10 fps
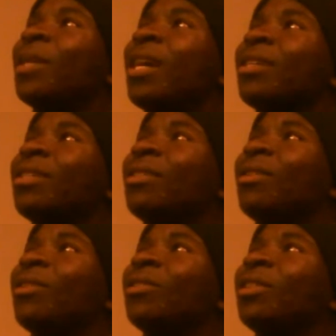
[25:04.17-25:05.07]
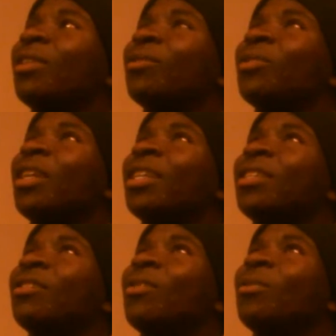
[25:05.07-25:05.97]
He asks the girl. You know, trying to
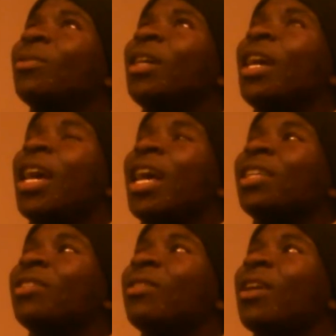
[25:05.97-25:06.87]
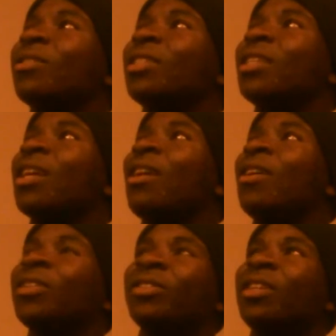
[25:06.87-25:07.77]
get to know her. Asks her out. She said,
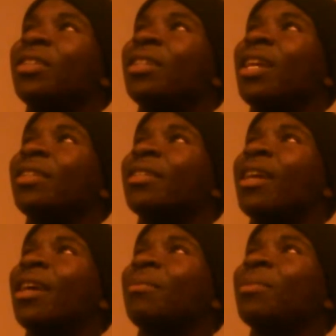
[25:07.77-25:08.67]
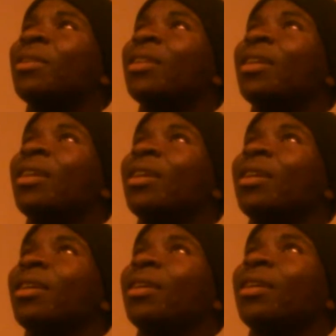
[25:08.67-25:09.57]
"Oh, you're such a nice guy, but."
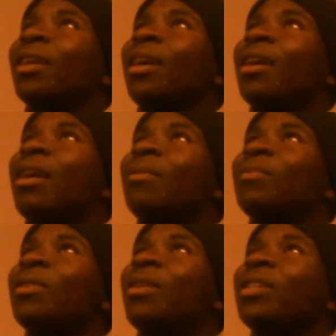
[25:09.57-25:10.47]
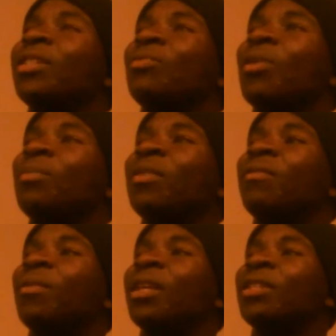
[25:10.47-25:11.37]
I, I'm sorry, I just want to be
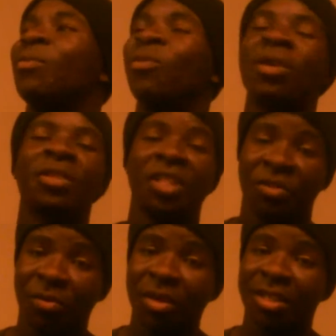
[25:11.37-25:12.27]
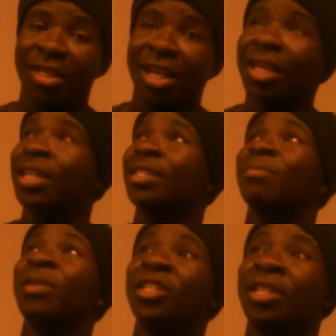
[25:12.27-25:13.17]
friends. What she's really saying is,
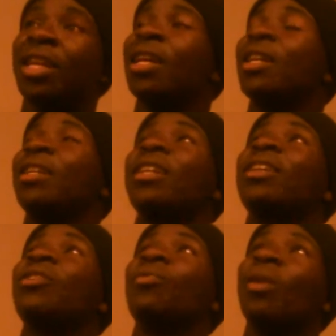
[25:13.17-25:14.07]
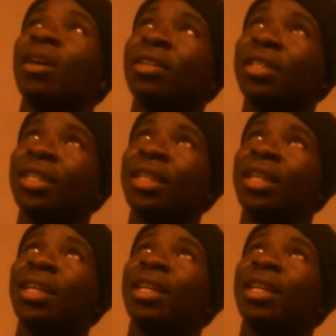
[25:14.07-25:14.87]
bitch, nigga, you ugly,